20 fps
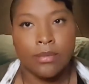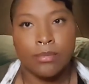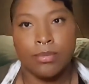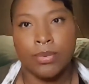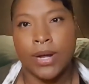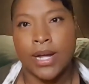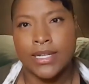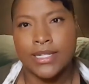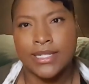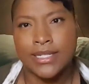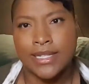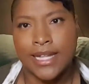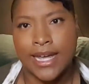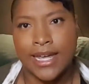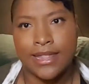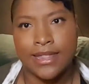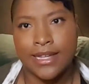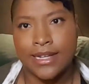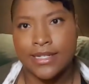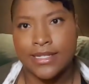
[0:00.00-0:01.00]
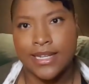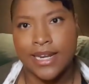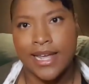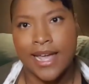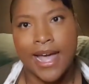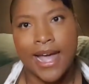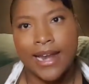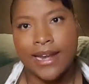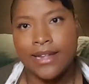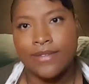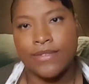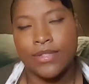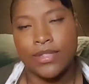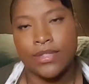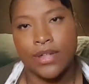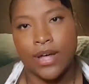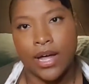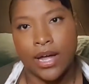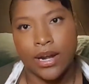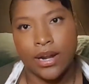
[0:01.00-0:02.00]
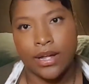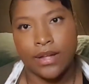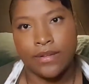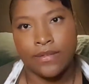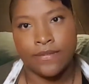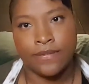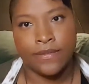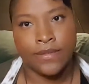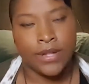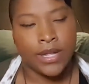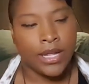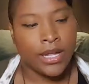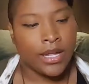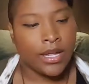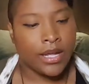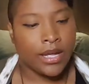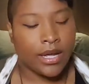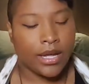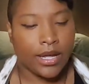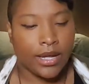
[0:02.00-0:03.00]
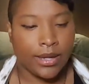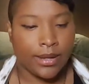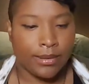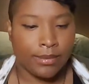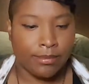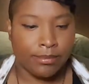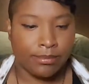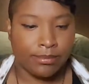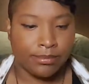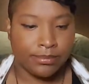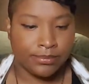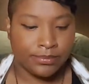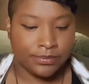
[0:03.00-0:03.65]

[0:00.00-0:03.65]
brought to light things that I hadn't even thought of, that